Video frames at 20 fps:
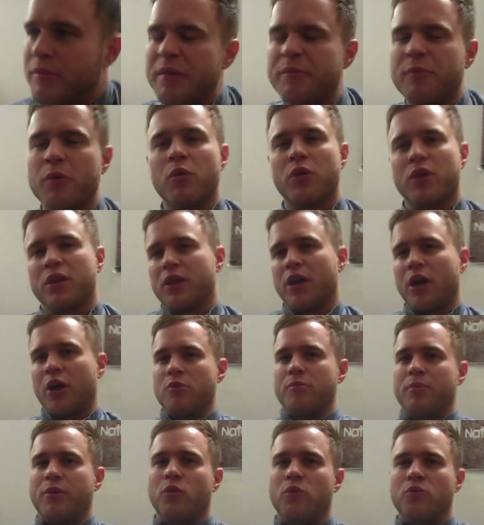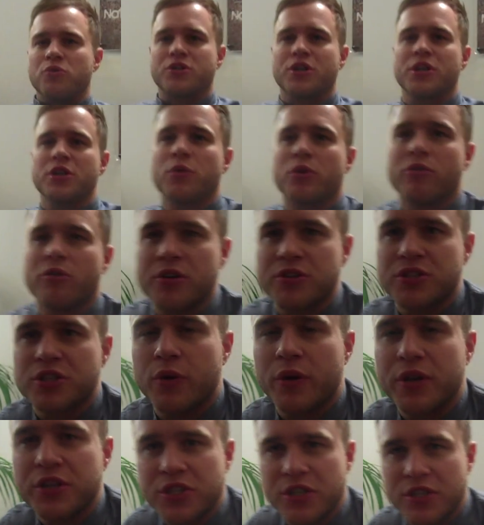people want to know, but also you want to ask
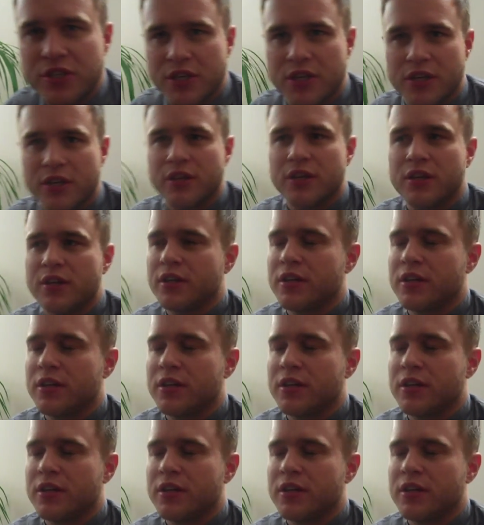the questions that